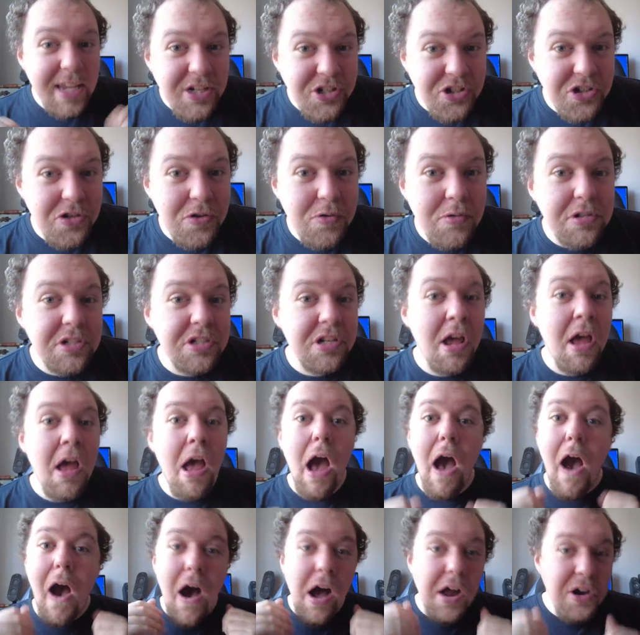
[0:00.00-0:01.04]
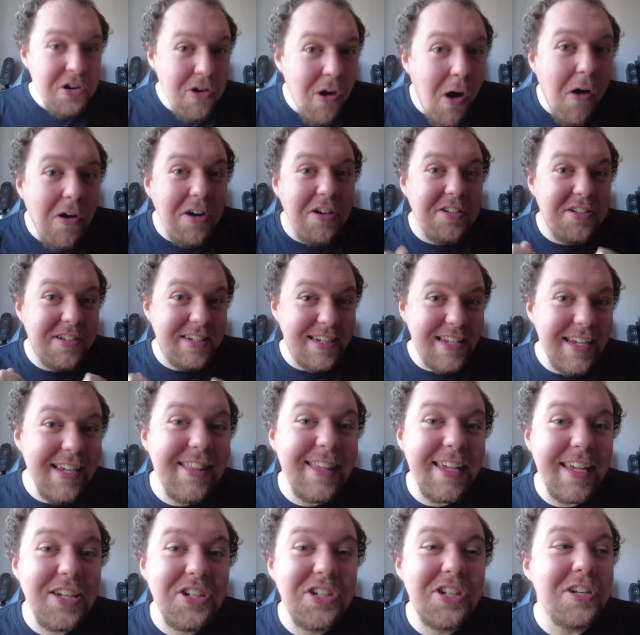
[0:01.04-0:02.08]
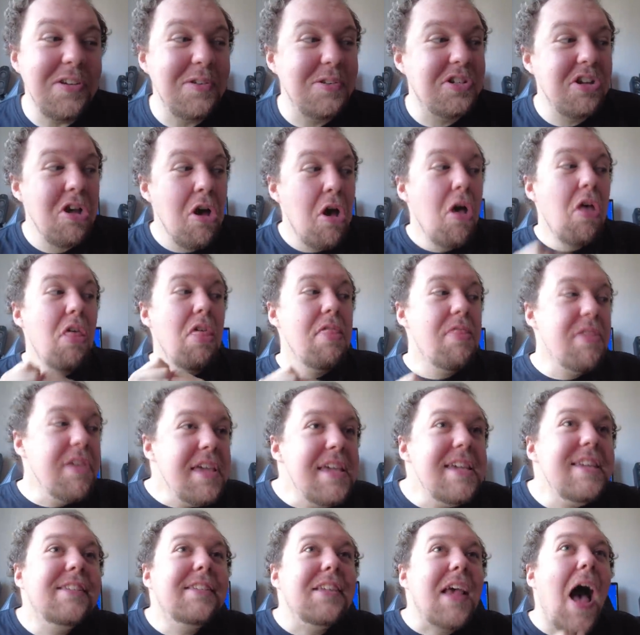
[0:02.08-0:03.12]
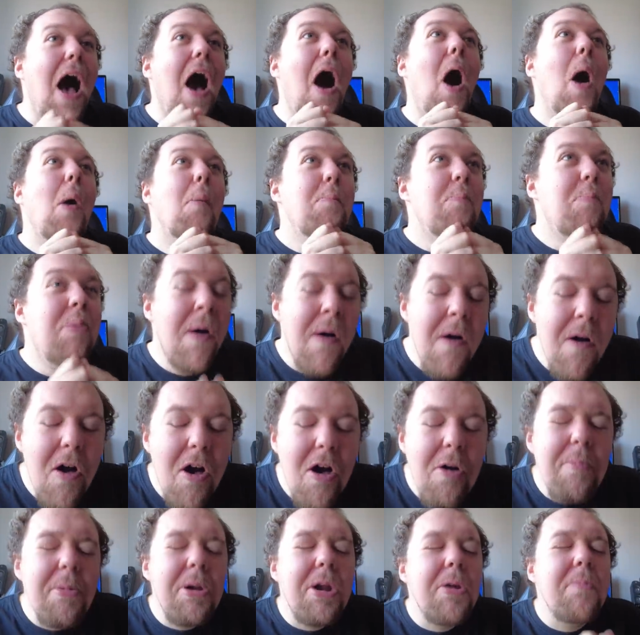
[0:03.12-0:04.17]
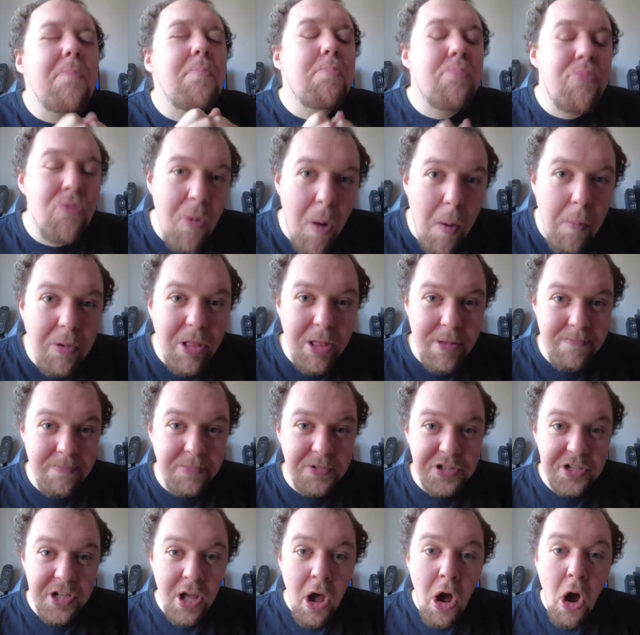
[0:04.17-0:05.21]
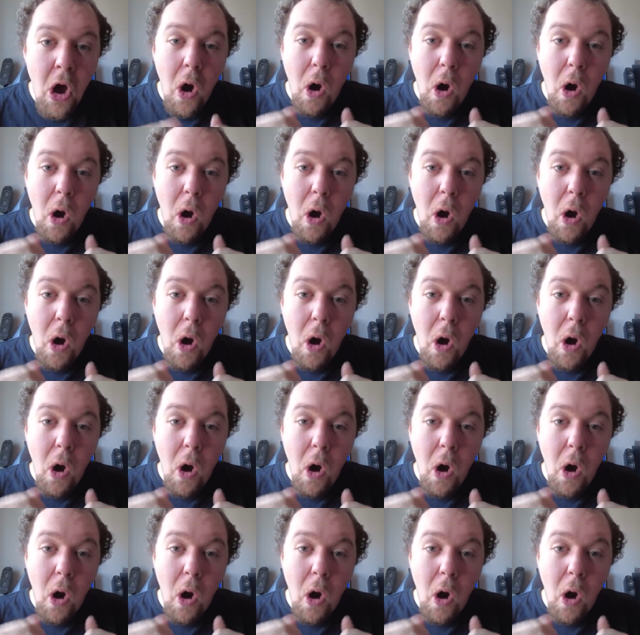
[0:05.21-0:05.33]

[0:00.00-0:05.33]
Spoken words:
issues are not teething issues. These are permanent problems.